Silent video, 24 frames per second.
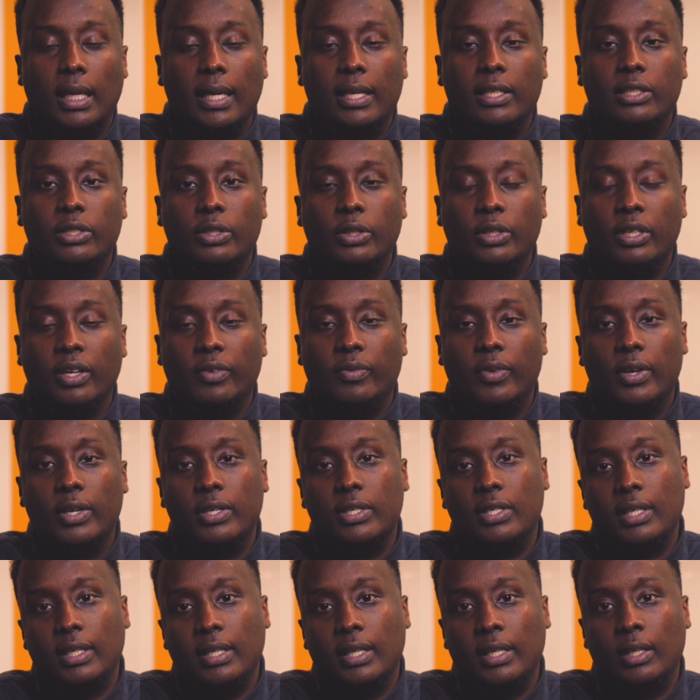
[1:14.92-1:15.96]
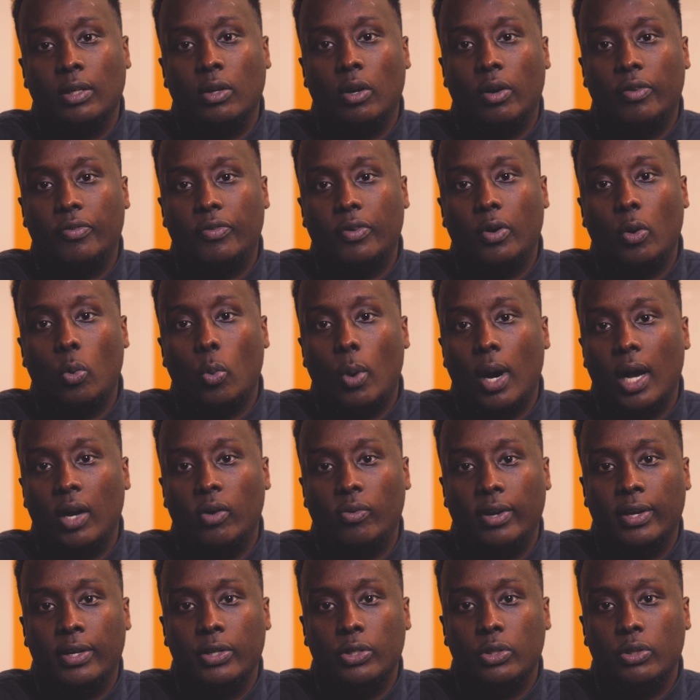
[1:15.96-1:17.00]
Kingston University offers a wide
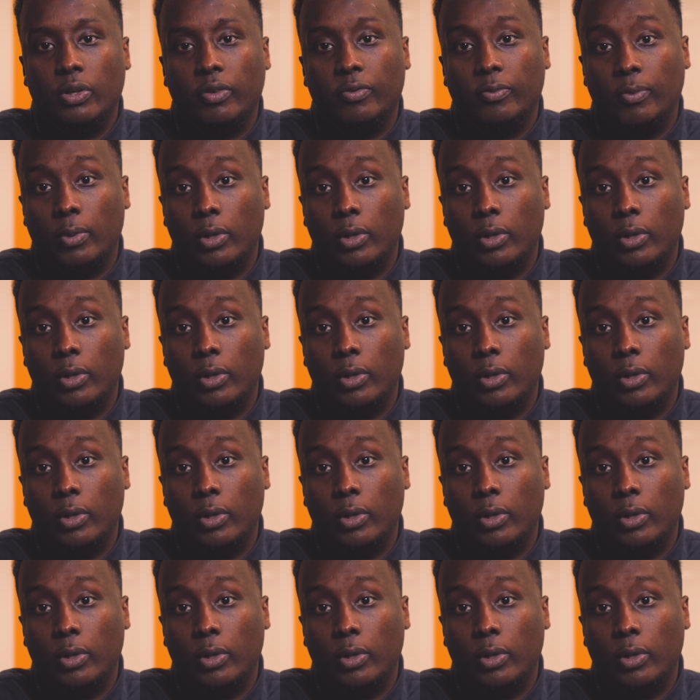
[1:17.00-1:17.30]
range of